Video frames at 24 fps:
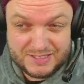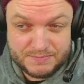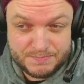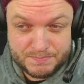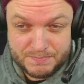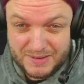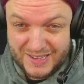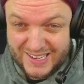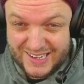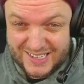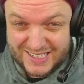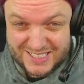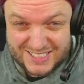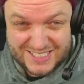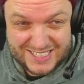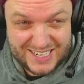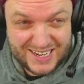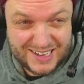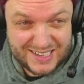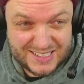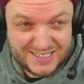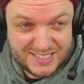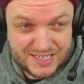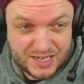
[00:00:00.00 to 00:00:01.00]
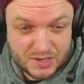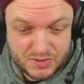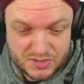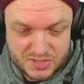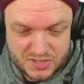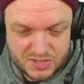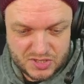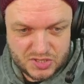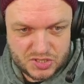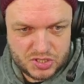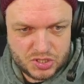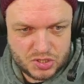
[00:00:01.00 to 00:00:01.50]
playing at Chalice out
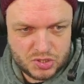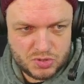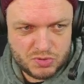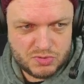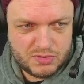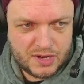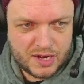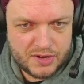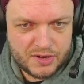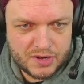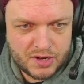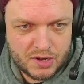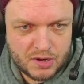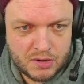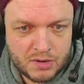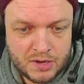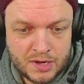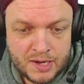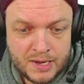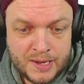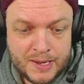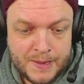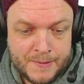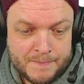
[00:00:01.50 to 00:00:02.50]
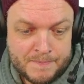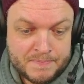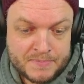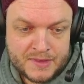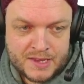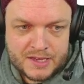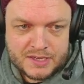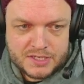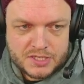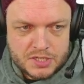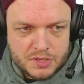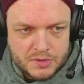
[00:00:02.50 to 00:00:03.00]
turn 2, I don't know.
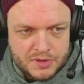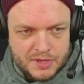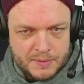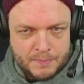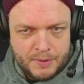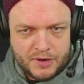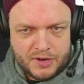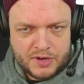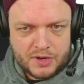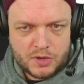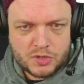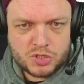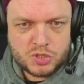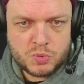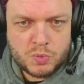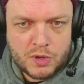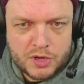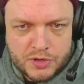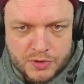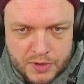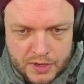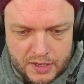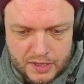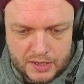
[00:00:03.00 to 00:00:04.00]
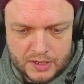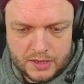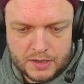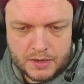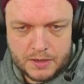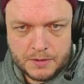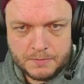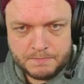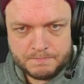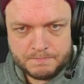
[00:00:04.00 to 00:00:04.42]
So the opponent goes One Ring here,